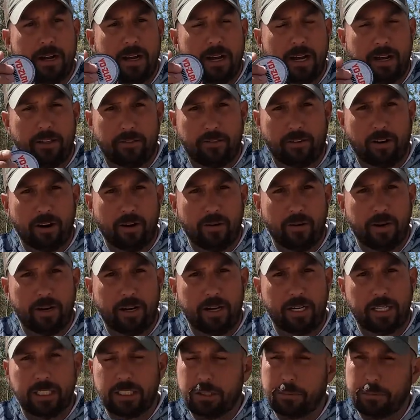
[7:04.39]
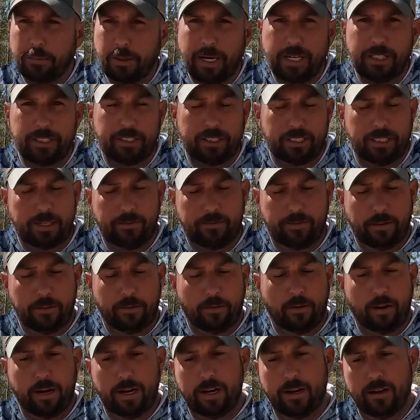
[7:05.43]
and throw it, especially if I'm
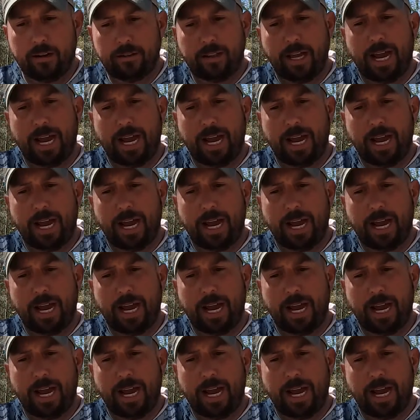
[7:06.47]
around